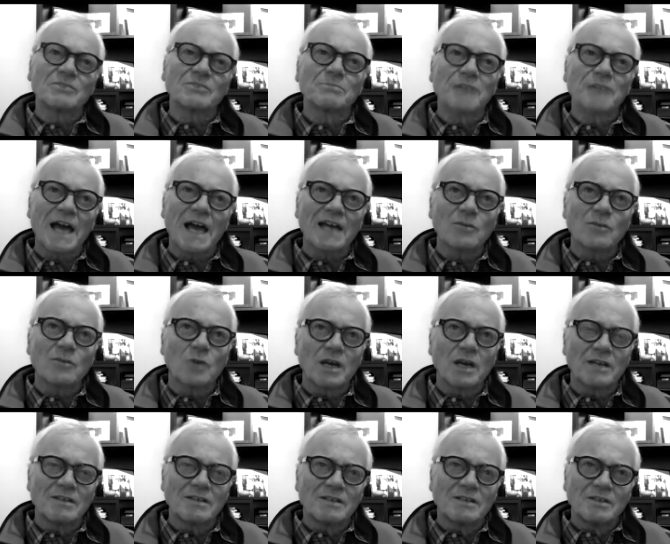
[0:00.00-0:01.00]
black and
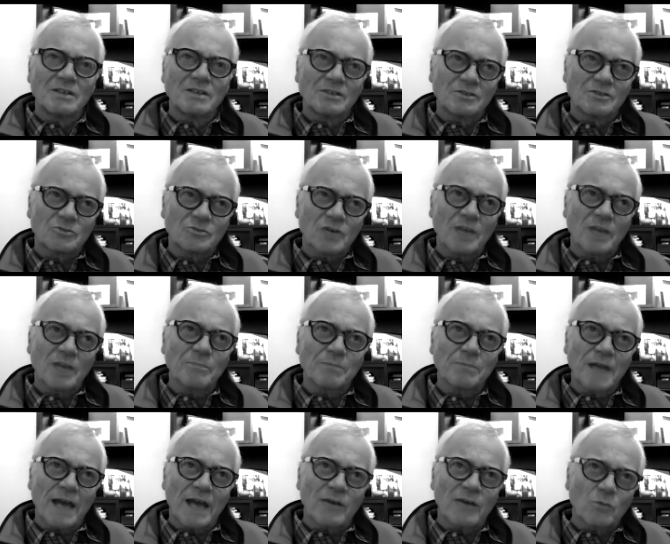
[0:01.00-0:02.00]
white, straight
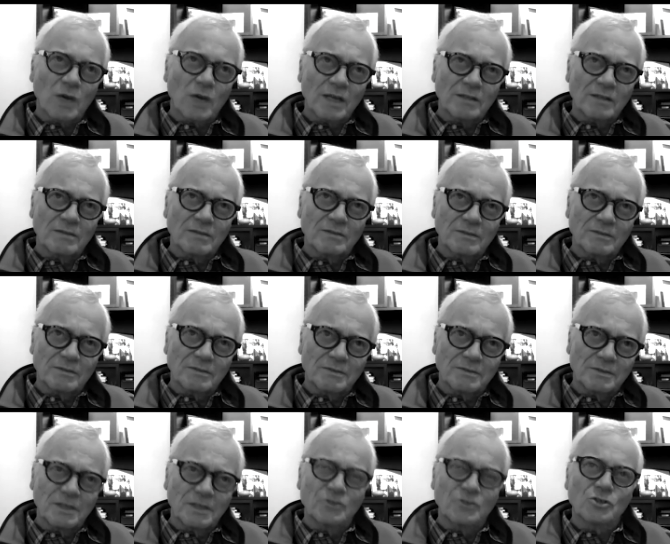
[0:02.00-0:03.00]
black and white
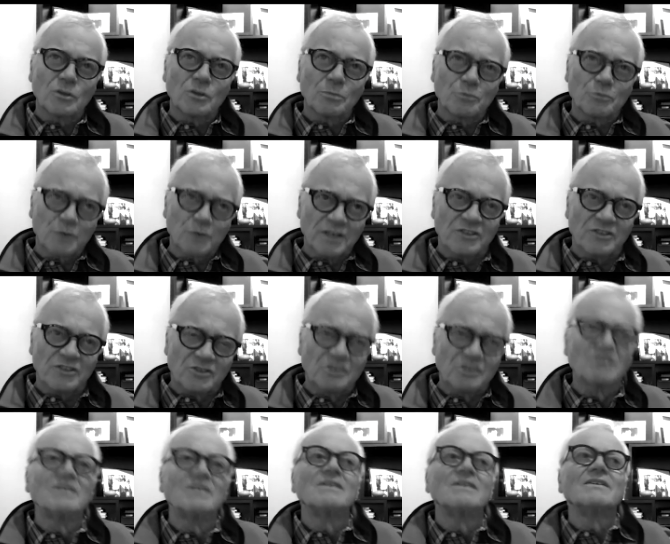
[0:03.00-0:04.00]
digital
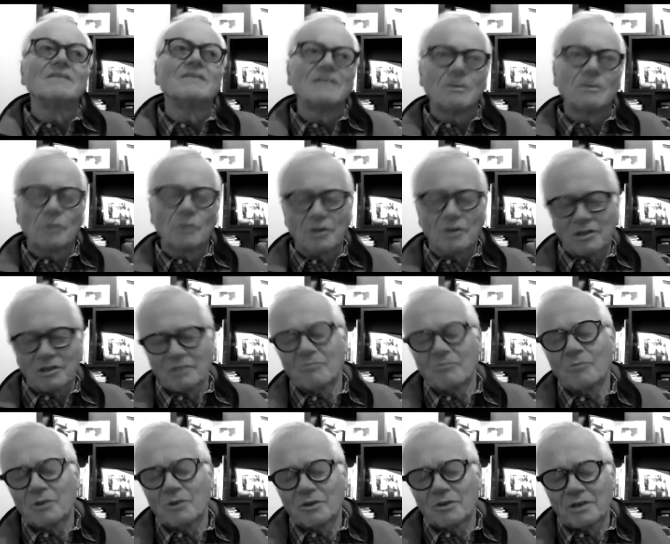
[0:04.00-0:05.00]
prints. And we're gonna
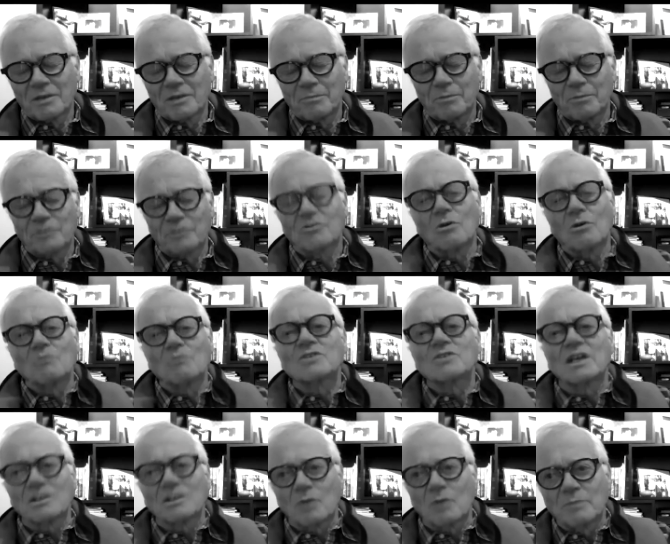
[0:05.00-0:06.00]
we're gonna put those
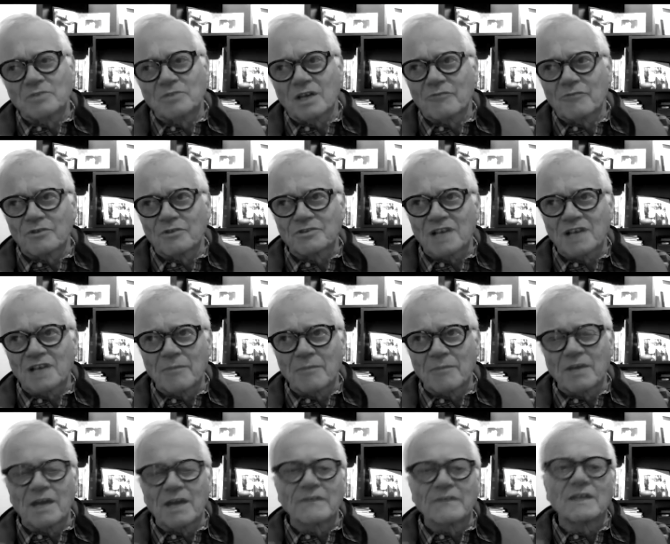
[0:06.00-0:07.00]
on the website for the time
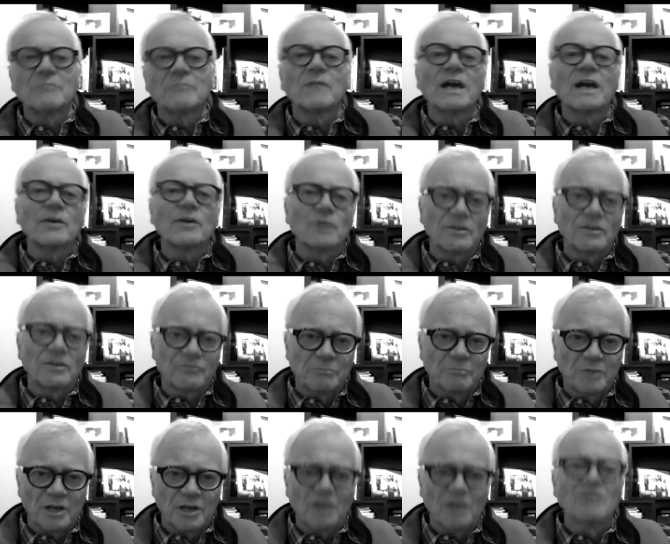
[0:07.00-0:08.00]
being and then migrate from
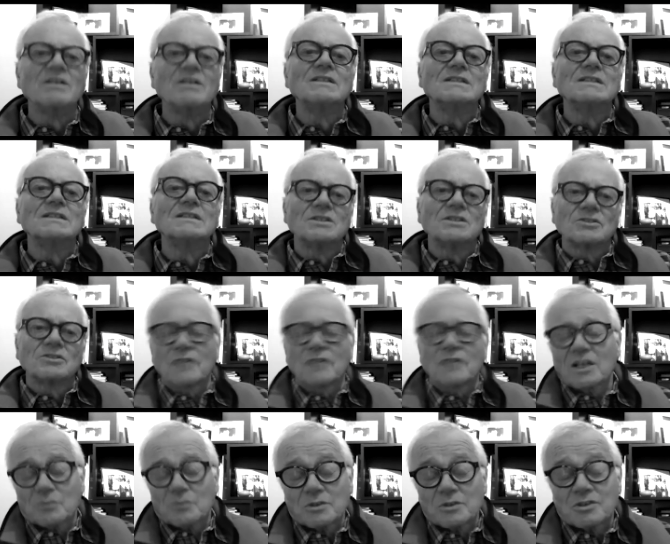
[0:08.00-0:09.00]
there. Okay. So
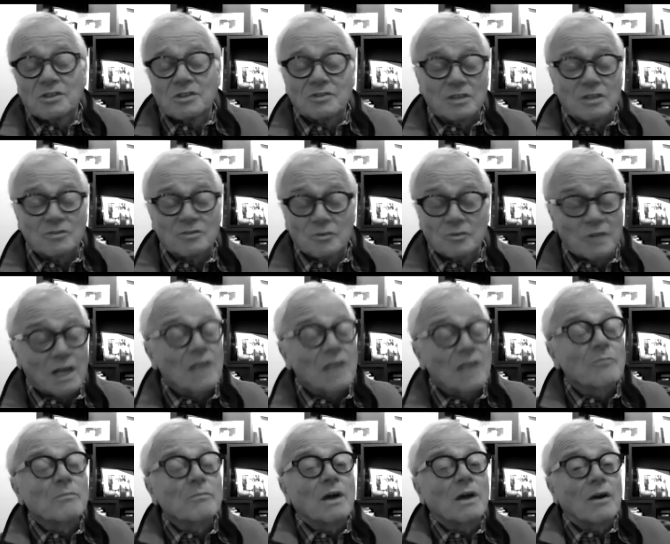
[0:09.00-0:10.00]
that's what she said. So none
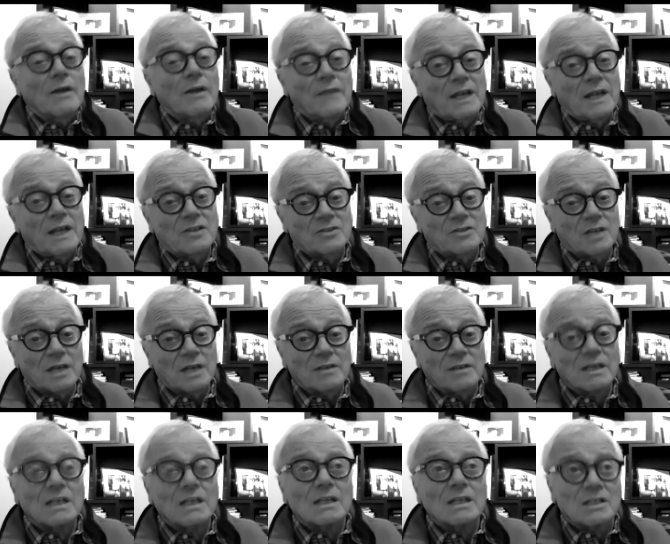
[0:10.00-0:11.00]
of them are on that site.
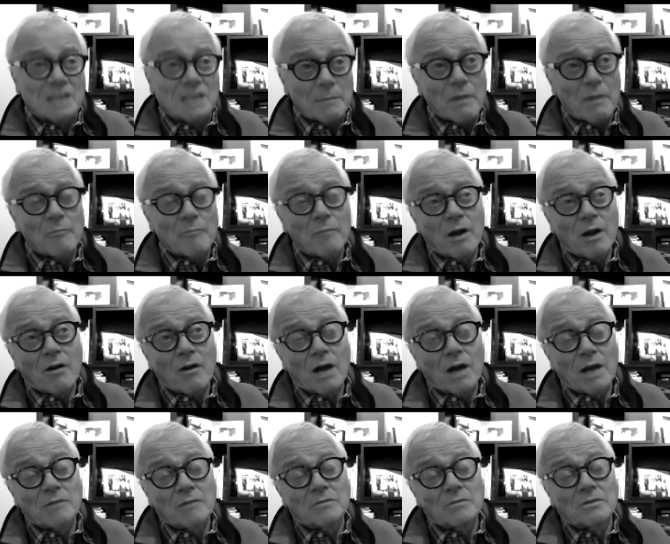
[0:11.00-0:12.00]
Some of them are
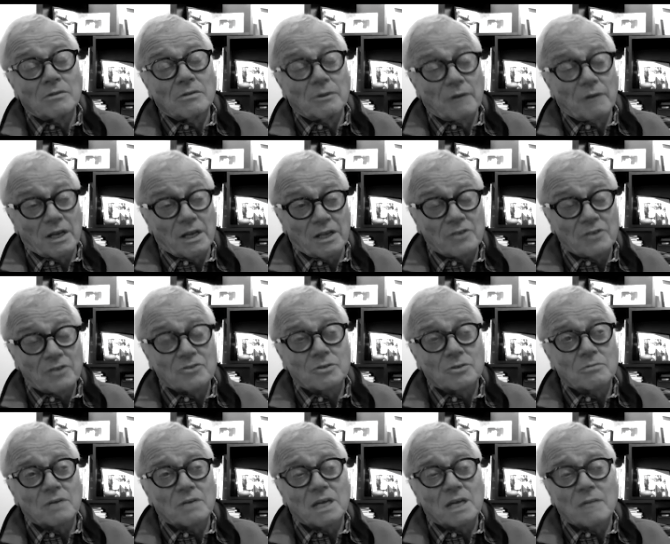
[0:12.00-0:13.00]
on they're on
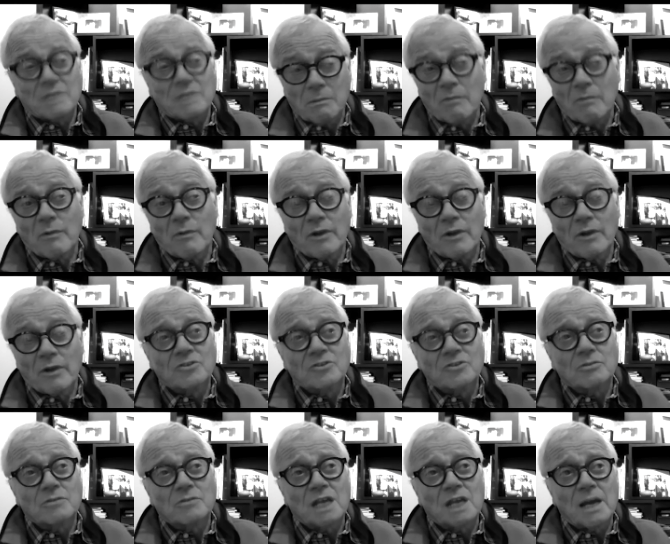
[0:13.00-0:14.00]
Instagram, some of them are on
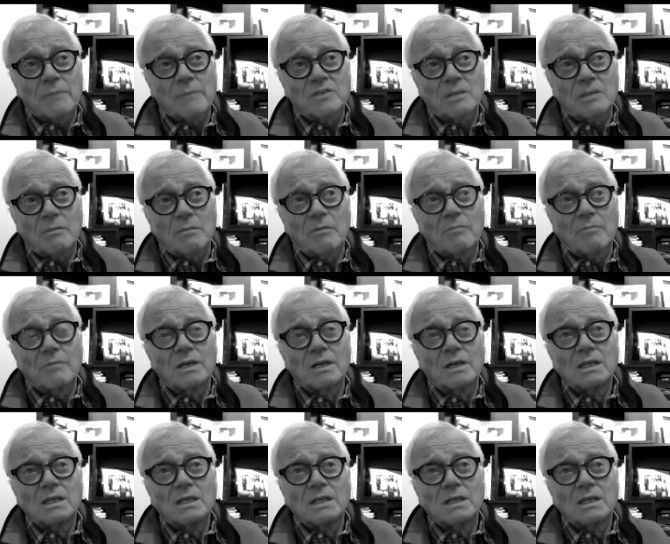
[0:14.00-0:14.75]
Instagram, some of them